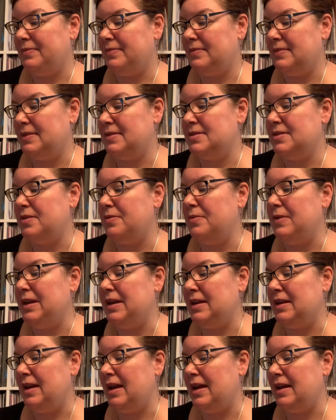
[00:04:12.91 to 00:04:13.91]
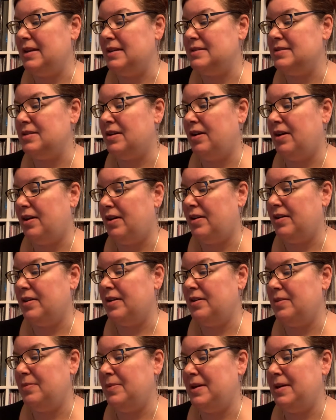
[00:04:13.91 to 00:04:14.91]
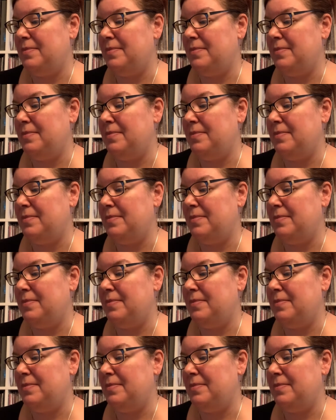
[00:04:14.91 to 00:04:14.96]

And so week 9 is all going to be